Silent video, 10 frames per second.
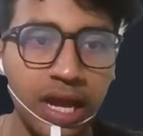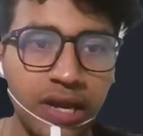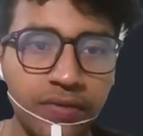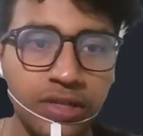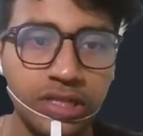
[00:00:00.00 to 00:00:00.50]

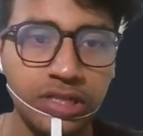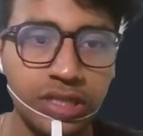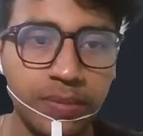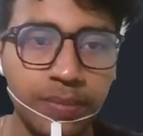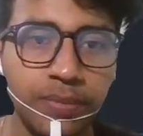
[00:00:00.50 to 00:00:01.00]
and we
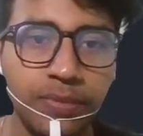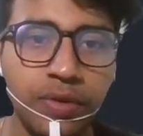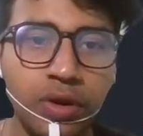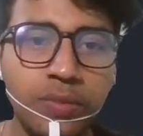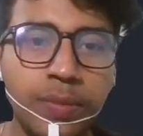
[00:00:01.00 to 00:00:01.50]
just
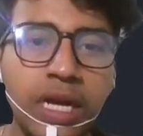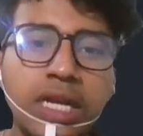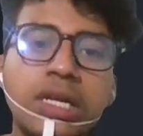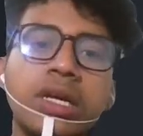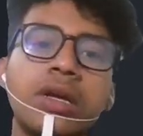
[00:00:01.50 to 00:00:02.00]
not
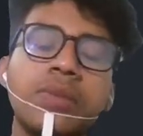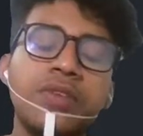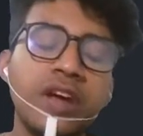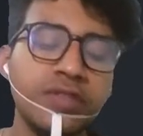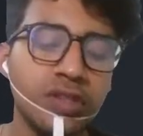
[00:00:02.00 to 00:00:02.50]
build,
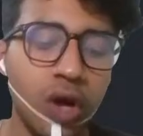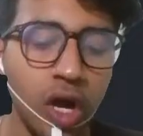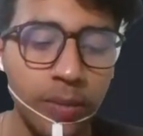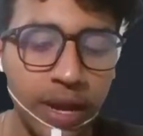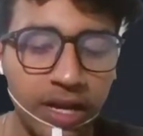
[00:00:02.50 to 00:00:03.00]
we have just
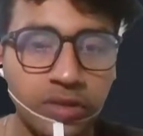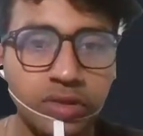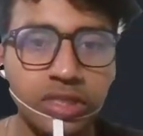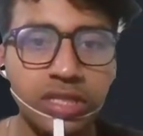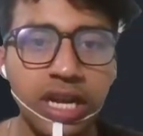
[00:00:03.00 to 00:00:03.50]
callback now,
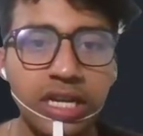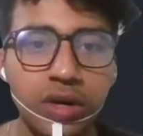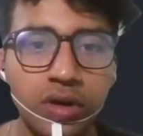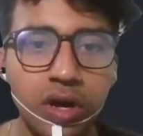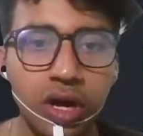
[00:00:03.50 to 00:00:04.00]
so just write
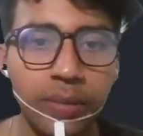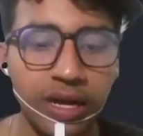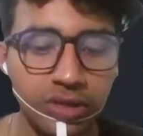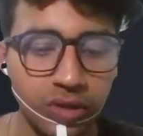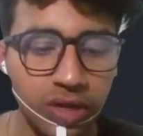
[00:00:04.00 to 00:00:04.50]
down
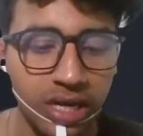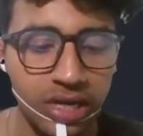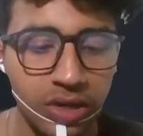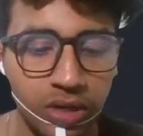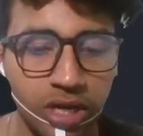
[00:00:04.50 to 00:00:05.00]
callback so you
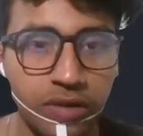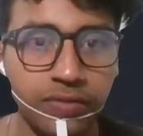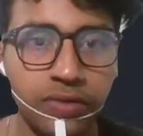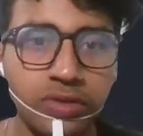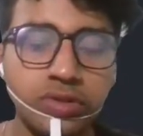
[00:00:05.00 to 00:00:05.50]
can not
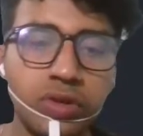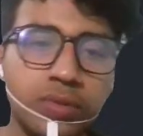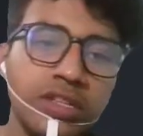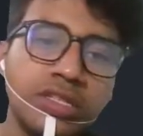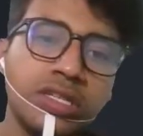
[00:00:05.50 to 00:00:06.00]
confuse
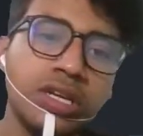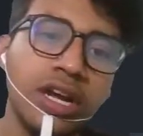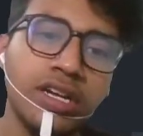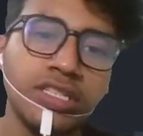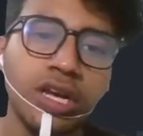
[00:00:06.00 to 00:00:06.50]
so much.
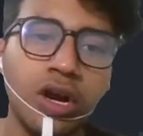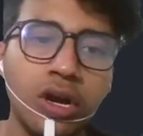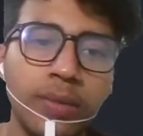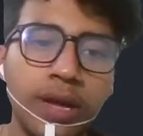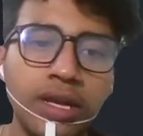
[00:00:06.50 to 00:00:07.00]
It is a
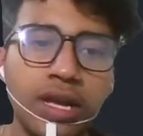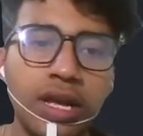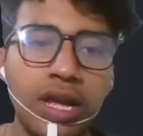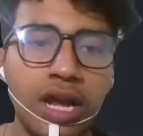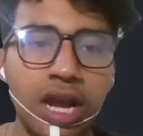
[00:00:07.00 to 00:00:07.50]
callback.
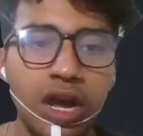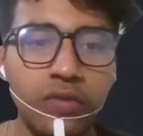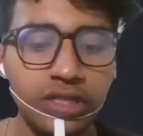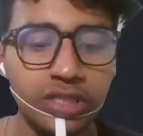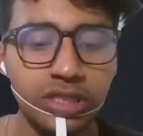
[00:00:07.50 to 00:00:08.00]

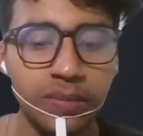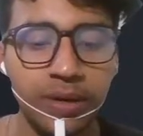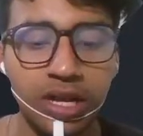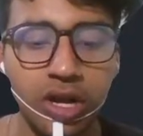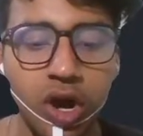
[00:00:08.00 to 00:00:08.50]
Now we just
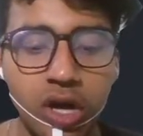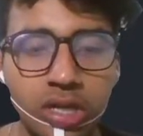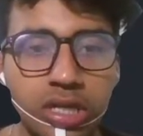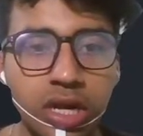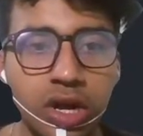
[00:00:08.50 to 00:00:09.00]
simply
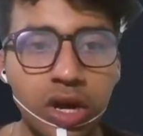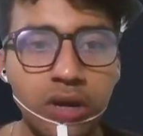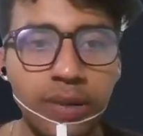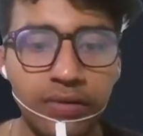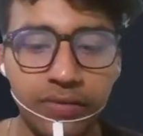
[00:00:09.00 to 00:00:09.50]
call the
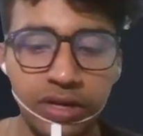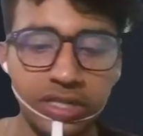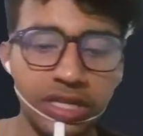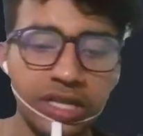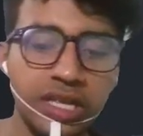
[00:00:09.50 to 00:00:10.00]
callback
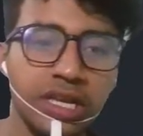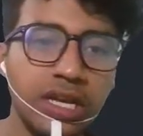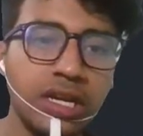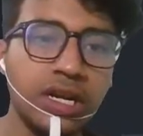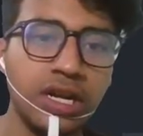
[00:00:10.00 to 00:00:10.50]
function
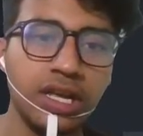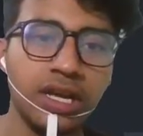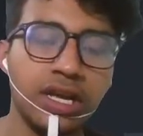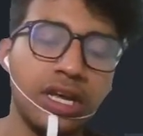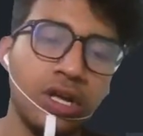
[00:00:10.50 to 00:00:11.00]
there.
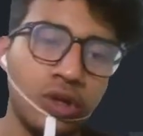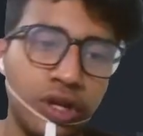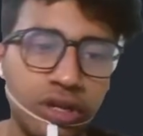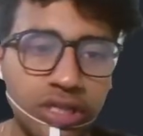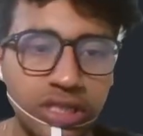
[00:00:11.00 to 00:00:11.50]
Okay, so
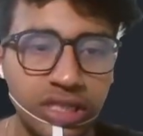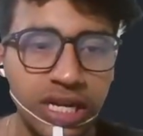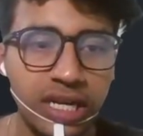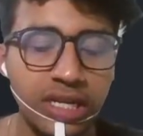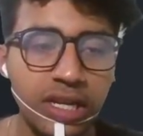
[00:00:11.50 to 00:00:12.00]
here you can see
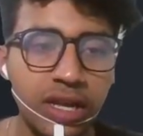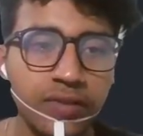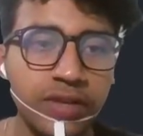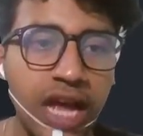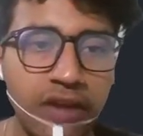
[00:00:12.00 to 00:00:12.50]
that
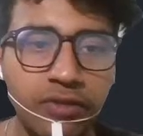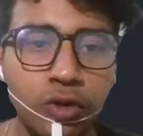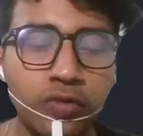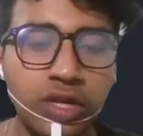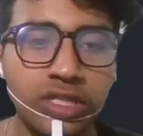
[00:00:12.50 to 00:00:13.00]
we have
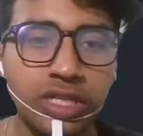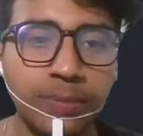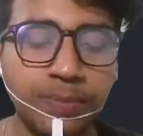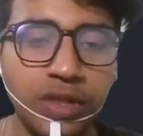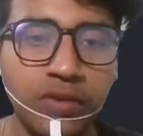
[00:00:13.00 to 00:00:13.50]
two
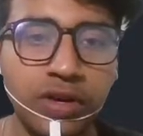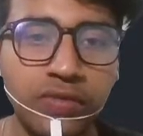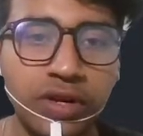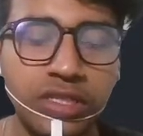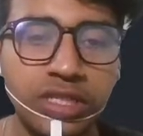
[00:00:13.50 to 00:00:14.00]
functions. The
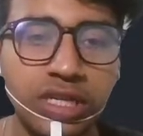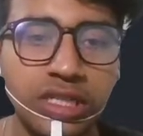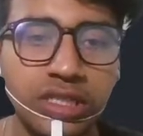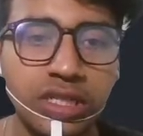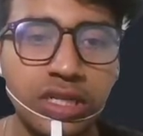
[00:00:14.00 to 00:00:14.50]
one function
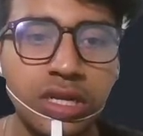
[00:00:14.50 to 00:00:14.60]
is